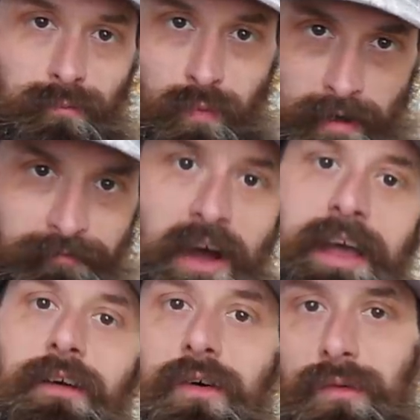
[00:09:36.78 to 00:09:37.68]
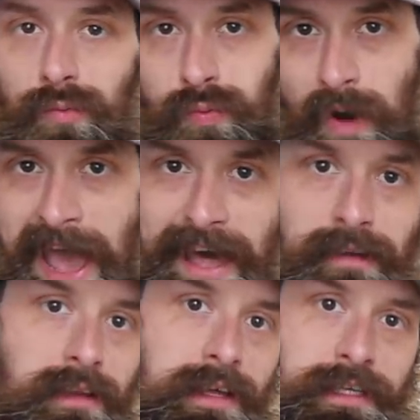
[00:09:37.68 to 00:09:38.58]
Rough idle,
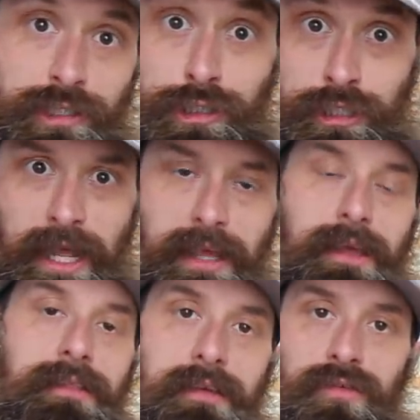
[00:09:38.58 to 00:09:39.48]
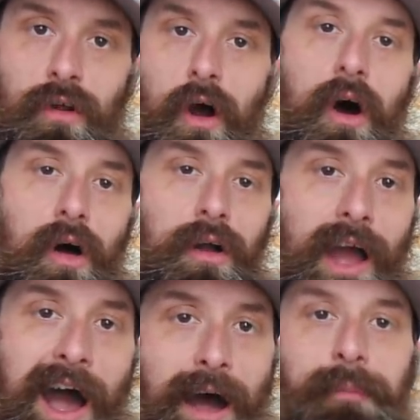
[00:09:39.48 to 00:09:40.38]
rattling, shaking, these are all
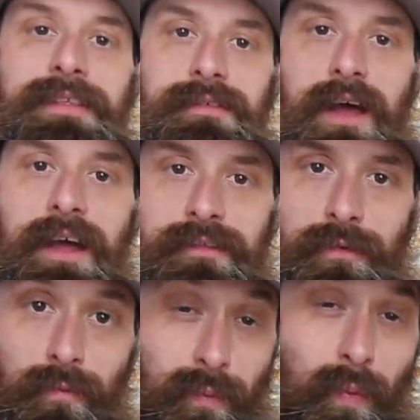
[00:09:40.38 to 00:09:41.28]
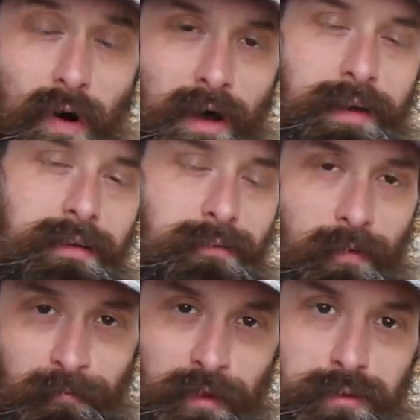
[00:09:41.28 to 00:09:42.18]
common signs of one of
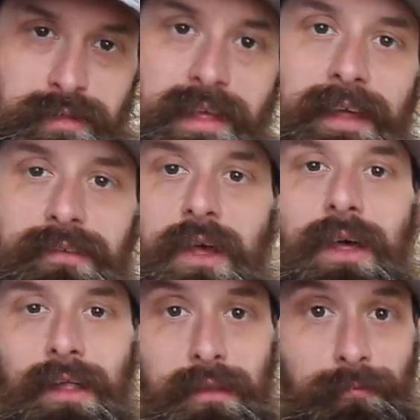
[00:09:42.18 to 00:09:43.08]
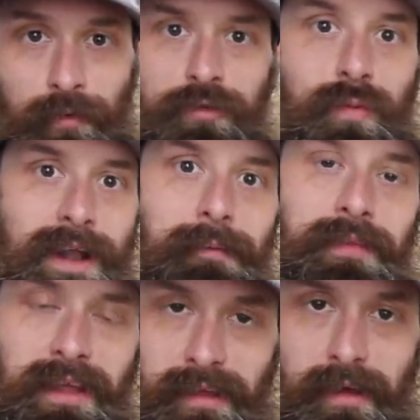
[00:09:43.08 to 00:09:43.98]
a few things. The first one I'm
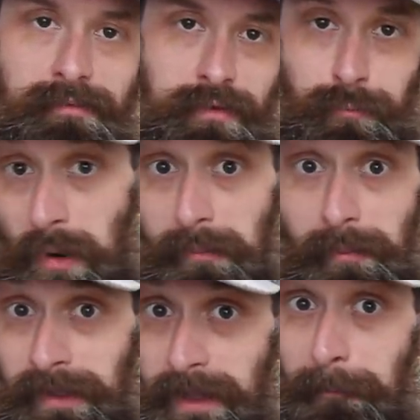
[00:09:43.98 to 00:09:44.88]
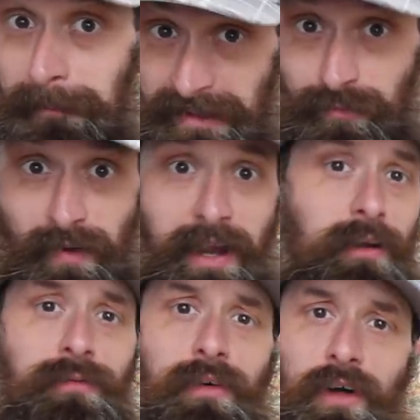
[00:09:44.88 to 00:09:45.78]
thinking of is probably a
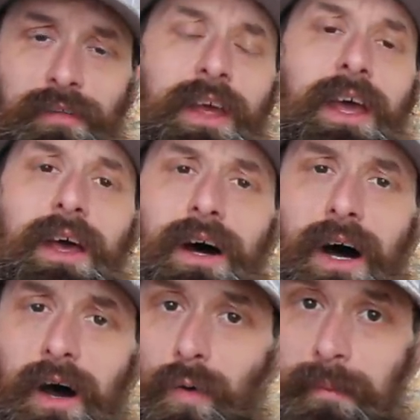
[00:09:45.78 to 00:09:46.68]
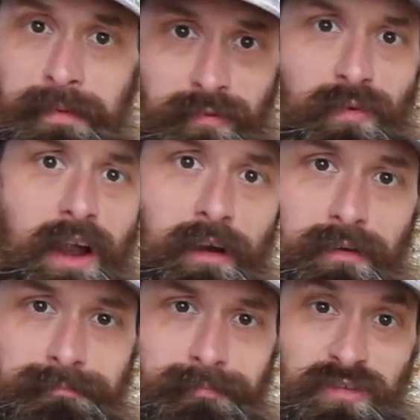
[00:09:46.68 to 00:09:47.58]
misfire fault or a
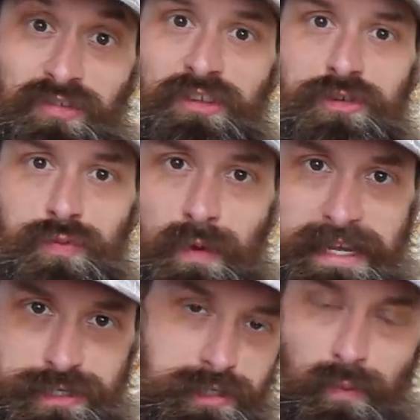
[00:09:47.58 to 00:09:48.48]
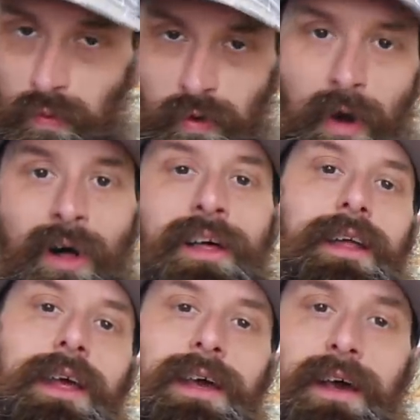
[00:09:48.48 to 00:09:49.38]
misfire situation, we'll call it.